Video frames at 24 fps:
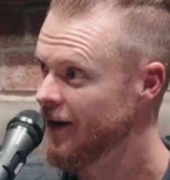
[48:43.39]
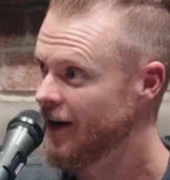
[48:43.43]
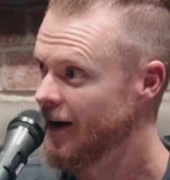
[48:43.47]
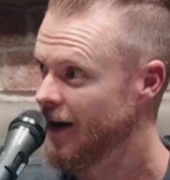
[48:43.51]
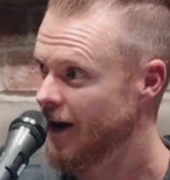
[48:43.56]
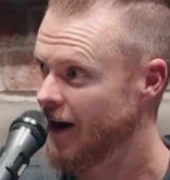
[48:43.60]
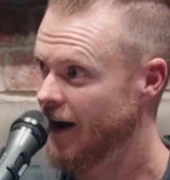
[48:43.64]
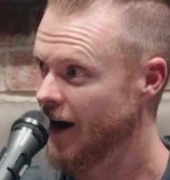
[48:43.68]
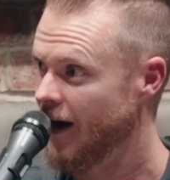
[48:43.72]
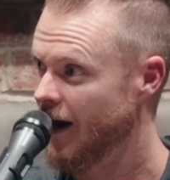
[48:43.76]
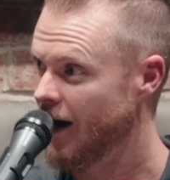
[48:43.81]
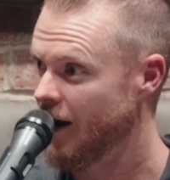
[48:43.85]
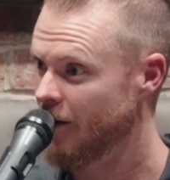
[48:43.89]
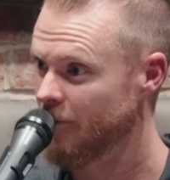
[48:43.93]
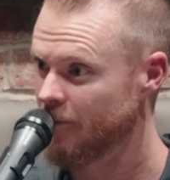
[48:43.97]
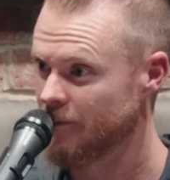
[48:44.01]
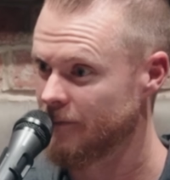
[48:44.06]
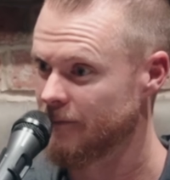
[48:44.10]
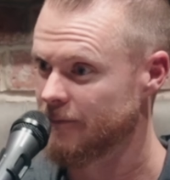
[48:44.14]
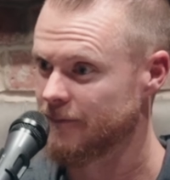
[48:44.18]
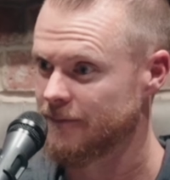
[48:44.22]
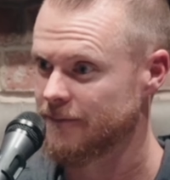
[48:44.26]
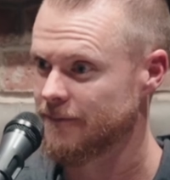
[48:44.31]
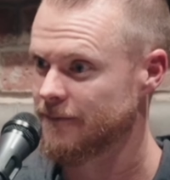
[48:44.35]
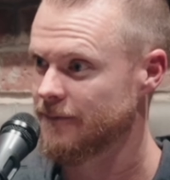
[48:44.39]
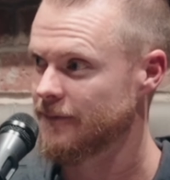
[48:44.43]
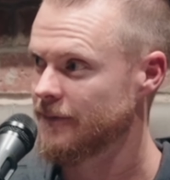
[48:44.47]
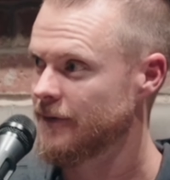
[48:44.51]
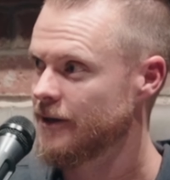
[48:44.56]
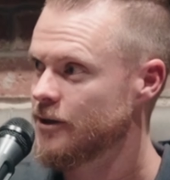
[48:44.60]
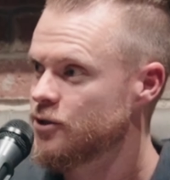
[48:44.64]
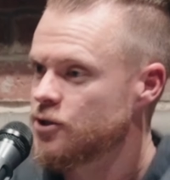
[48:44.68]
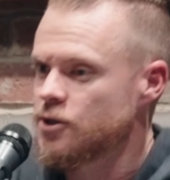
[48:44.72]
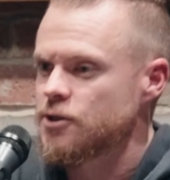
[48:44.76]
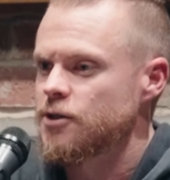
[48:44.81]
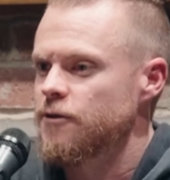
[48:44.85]
Um, and he makes the
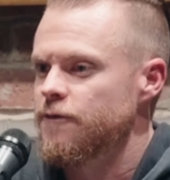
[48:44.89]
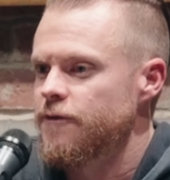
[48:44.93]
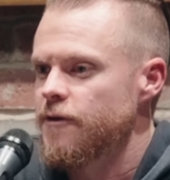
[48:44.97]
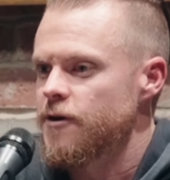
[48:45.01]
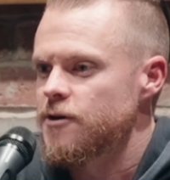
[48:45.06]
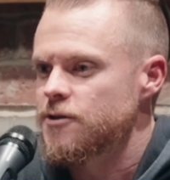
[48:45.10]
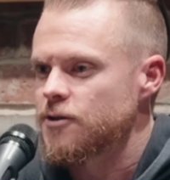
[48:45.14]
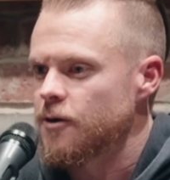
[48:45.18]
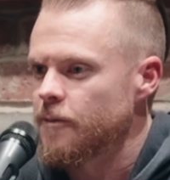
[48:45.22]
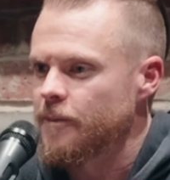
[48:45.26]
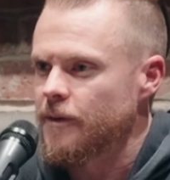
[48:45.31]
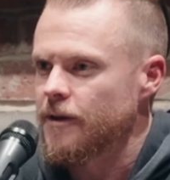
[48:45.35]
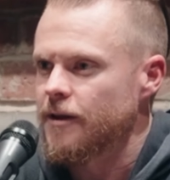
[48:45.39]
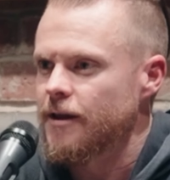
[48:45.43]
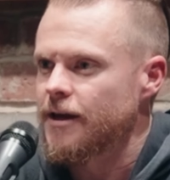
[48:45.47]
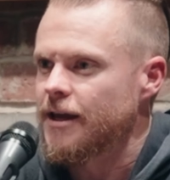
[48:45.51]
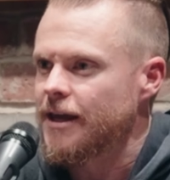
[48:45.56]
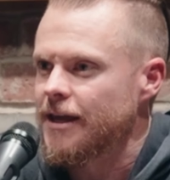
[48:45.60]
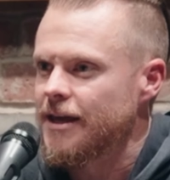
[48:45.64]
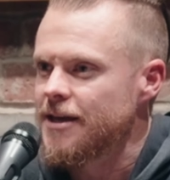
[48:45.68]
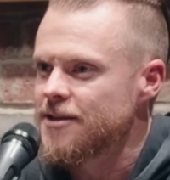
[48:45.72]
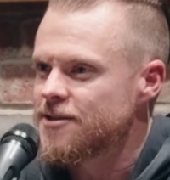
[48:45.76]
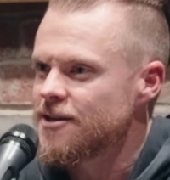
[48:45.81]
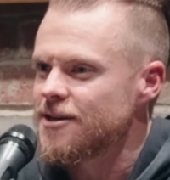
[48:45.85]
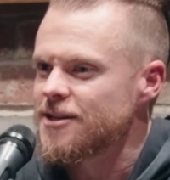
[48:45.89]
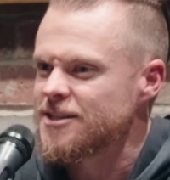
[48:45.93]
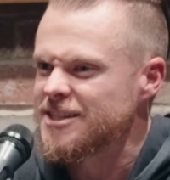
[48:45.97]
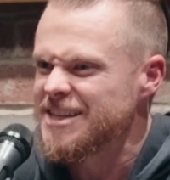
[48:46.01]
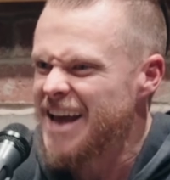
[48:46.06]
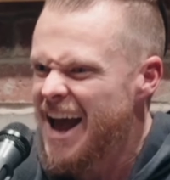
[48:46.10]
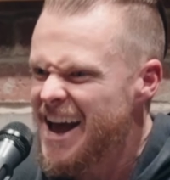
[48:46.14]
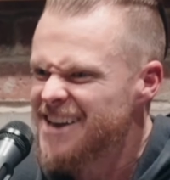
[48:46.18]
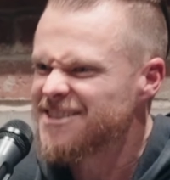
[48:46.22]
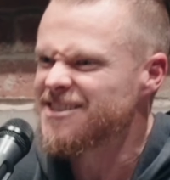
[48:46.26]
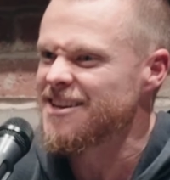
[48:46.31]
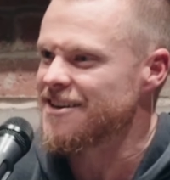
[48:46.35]
offense. He's just go. a versatile player. Like he's an
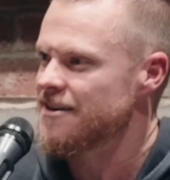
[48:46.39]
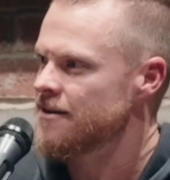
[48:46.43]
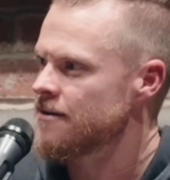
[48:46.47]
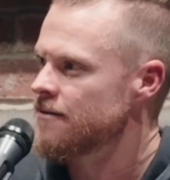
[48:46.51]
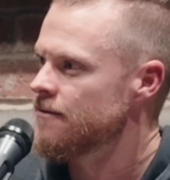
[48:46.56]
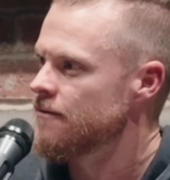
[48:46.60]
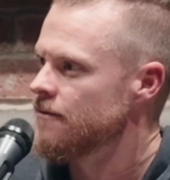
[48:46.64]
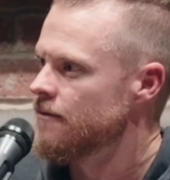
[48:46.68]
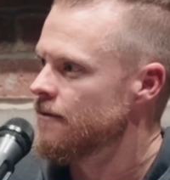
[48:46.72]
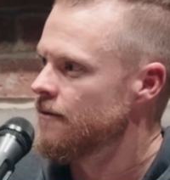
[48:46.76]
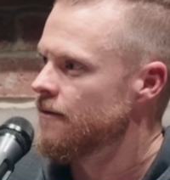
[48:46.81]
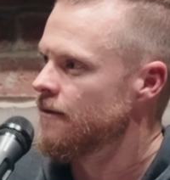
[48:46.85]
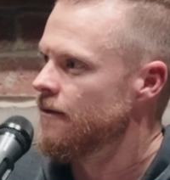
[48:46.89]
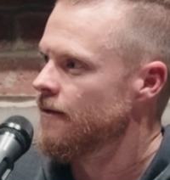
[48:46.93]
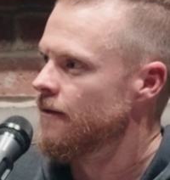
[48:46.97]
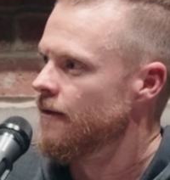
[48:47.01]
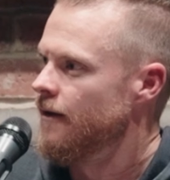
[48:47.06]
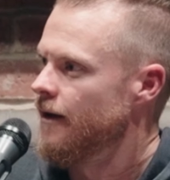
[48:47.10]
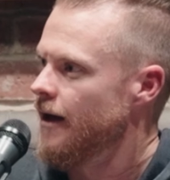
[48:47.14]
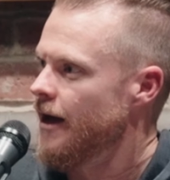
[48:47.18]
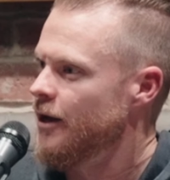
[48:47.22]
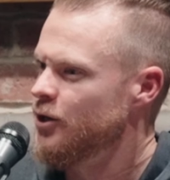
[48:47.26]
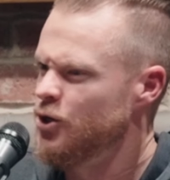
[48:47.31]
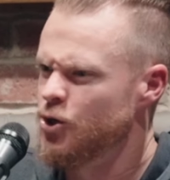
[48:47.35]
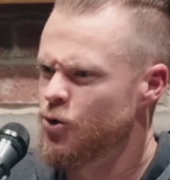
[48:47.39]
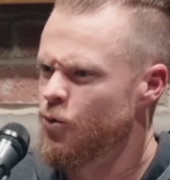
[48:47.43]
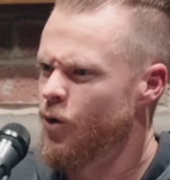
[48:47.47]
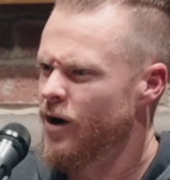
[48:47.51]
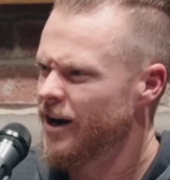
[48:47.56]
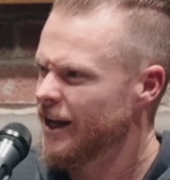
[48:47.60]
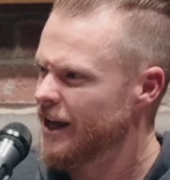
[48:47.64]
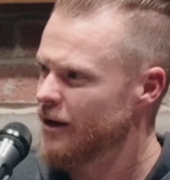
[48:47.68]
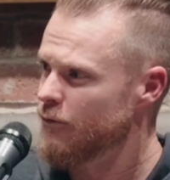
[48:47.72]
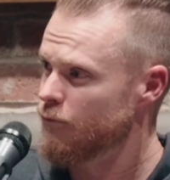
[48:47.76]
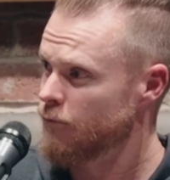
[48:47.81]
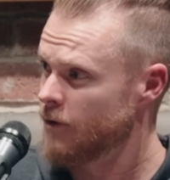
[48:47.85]
assassin. Yeah, he is. And you want
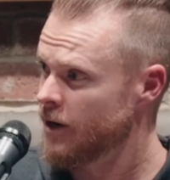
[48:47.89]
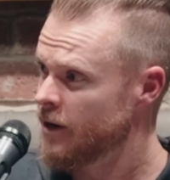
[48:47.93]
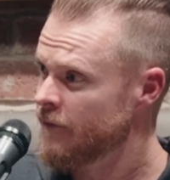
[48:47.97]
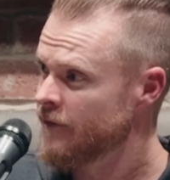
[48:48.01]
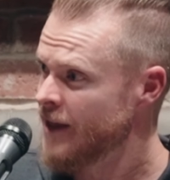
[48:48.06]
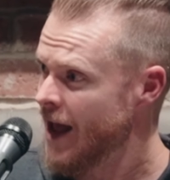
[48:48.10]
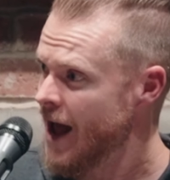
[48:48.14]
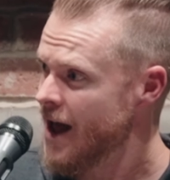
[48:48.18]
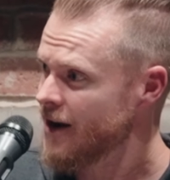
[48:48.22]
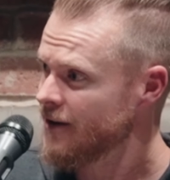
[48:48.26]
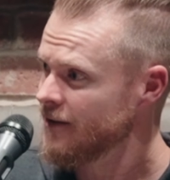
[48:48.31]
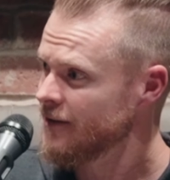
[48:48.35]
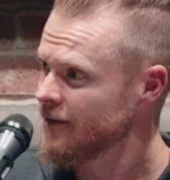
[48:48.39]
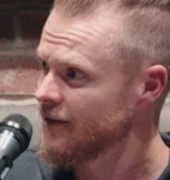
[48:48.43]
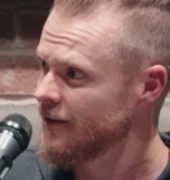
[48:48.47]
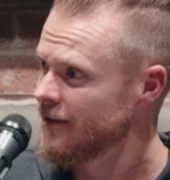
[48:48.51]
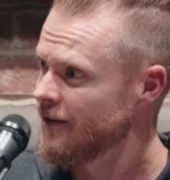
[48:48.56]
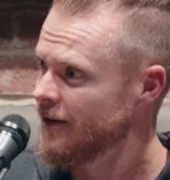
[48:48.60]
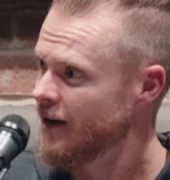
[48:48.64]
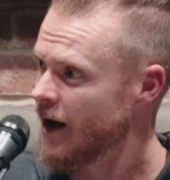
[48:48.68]
to get rid of that? Yeah.